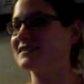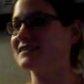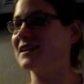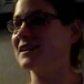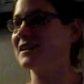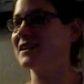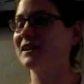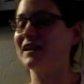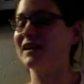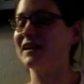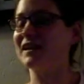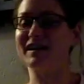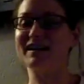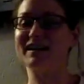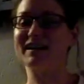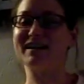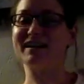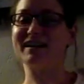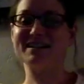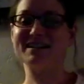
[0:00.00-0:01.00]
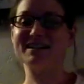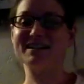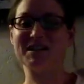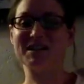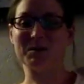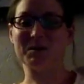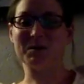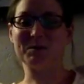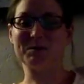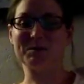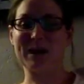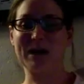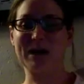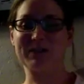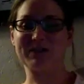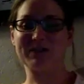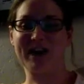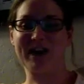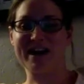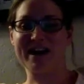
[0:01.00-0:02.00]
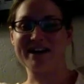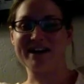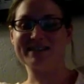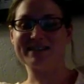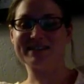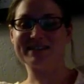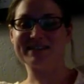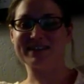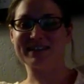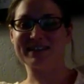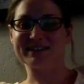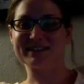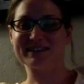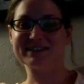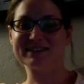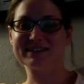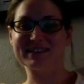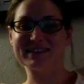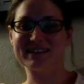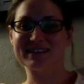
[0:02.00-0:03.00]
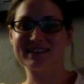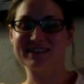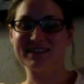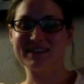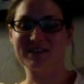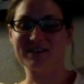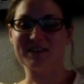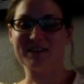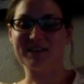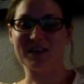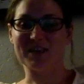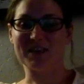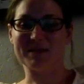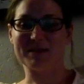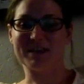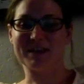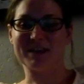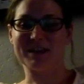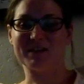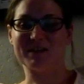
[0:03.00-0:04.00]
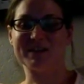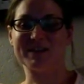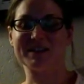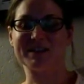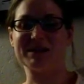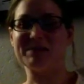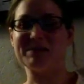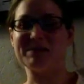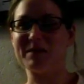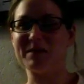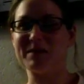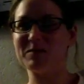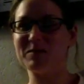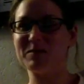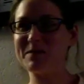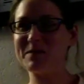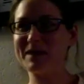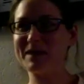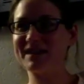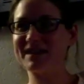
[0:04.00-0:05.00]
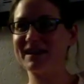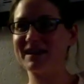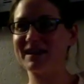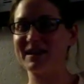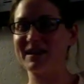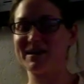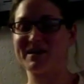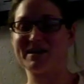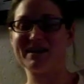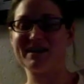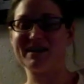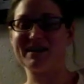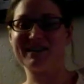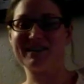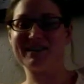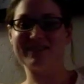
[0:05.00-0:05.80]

snow here. I just share brown grass, so don't follow me in the winter. But we're about to get going.